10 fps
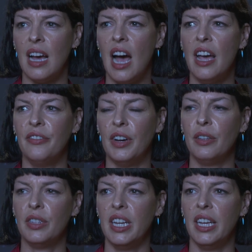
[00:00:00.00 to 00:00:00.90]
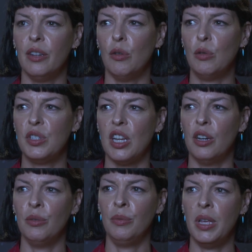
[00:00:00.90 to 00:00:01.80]
I felt that it
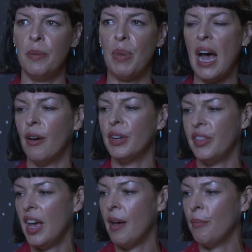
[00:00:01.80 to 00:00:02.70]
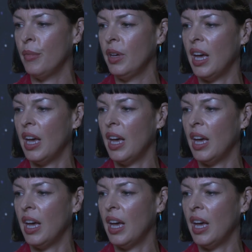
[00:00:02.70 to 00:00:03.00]
also empowered them